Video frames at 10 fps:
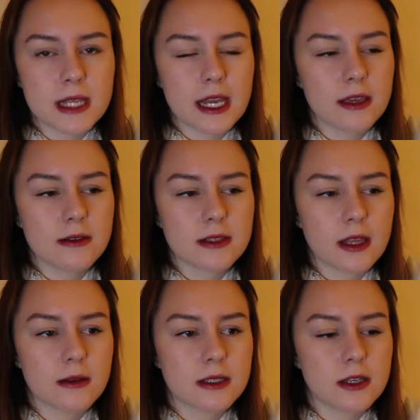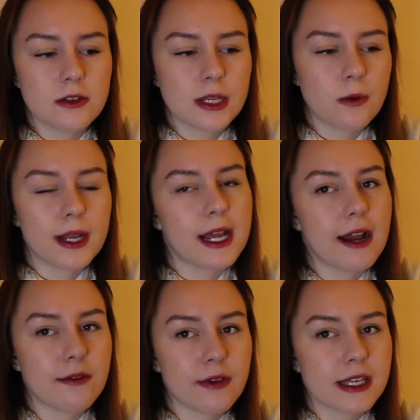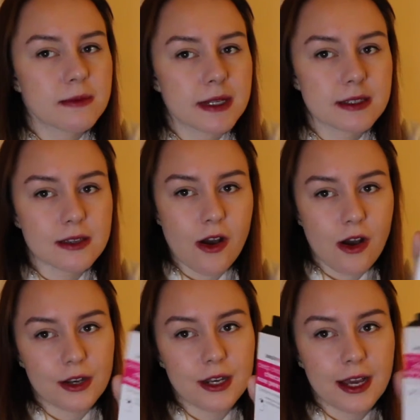I use those usually when I have face masks on.